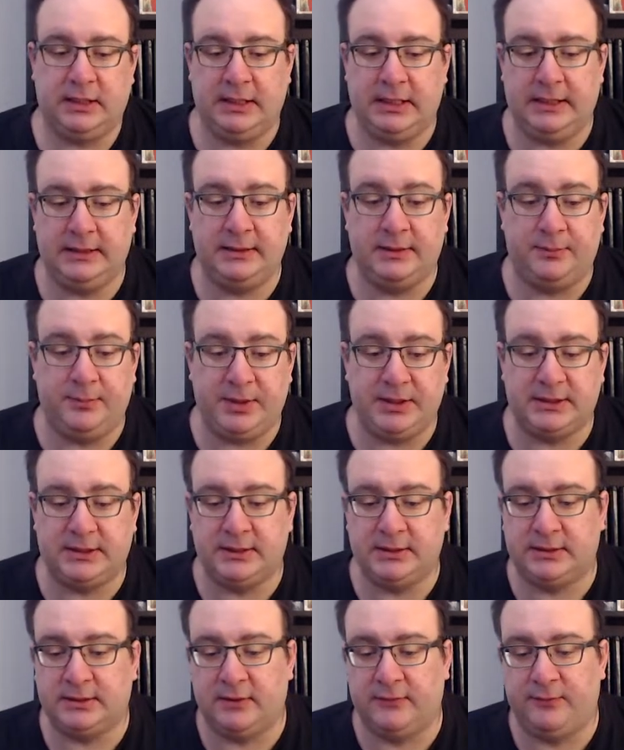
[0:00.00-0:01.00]
in the
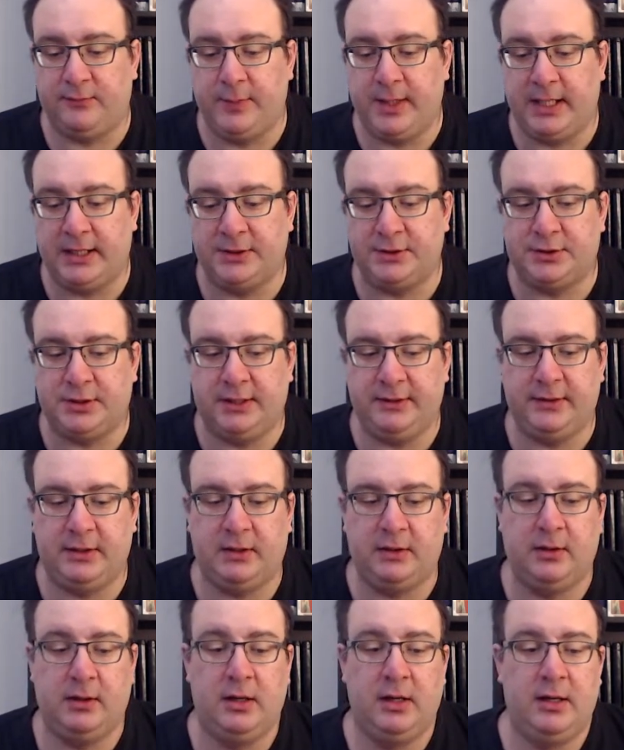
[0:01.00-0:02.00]
business of managing
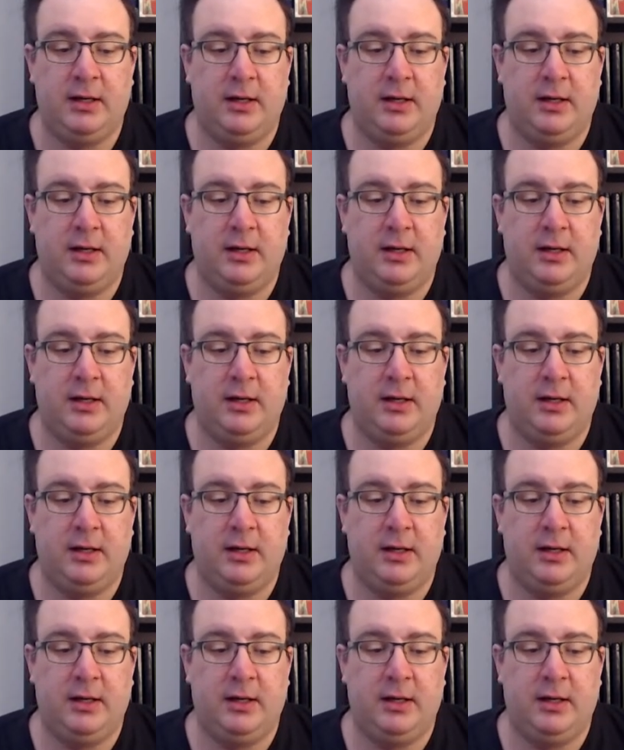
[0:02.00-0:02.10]
their